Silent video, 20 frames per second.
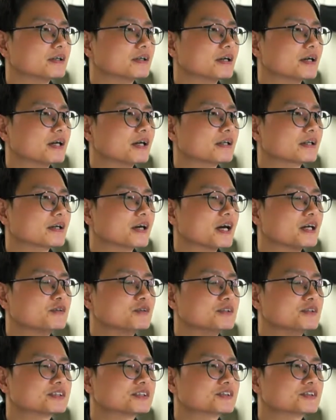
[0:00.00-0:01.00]
Can
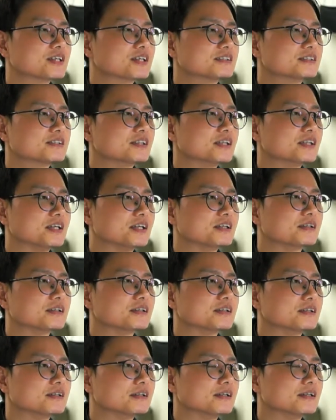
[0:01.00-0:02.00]
you strengthen it
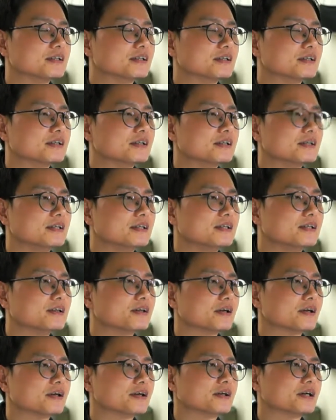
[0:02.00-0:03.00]
in the
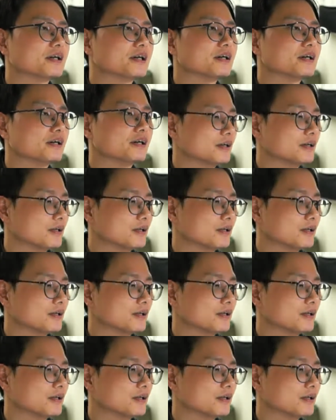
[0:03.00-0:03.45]
area,